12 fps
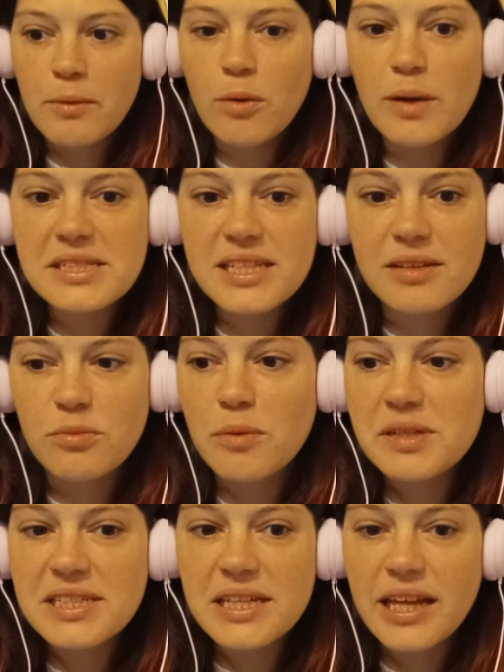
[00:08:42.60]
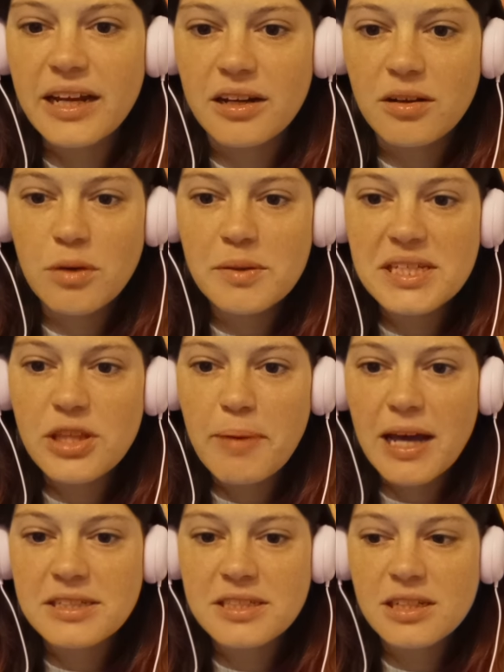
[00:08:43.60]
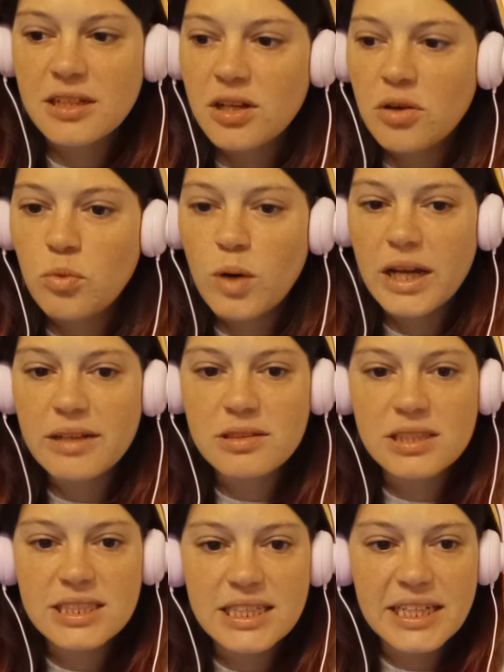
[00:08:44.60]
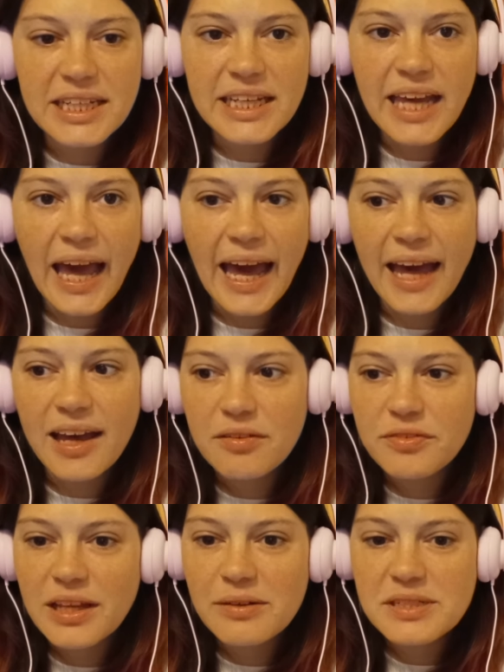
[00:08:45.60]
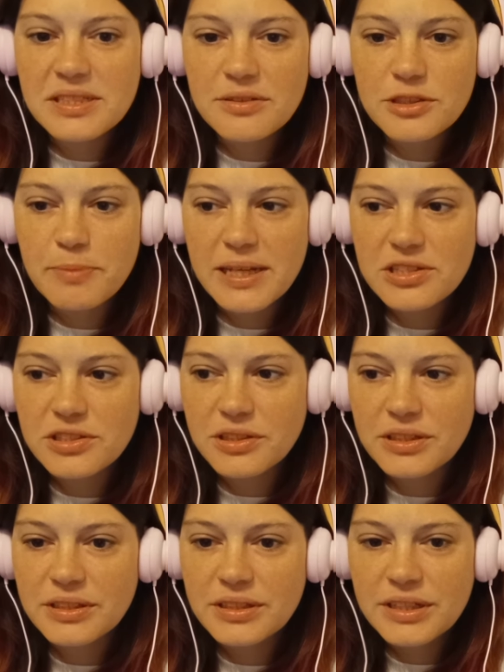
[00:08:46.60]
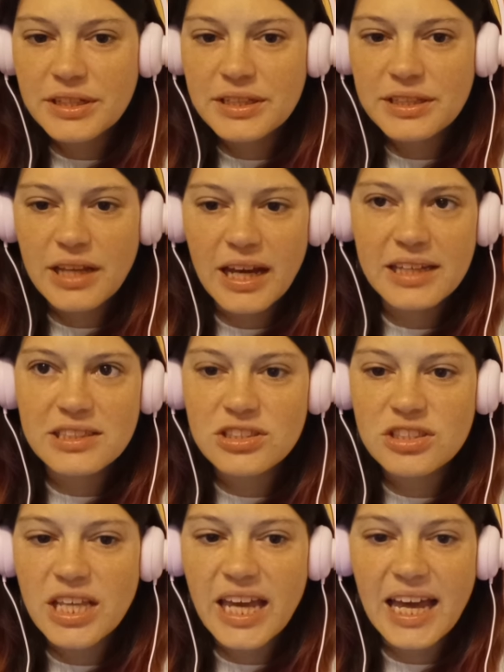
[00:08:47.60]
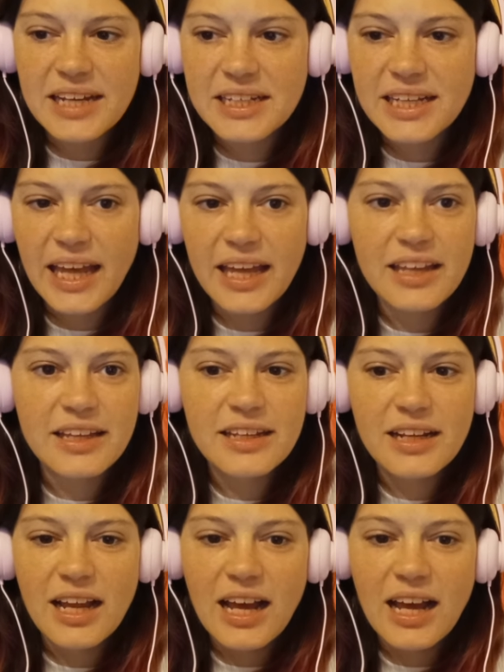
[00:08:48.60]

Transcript: What was it? What was in there? What was in the box? What did he have that was so special that they had to get?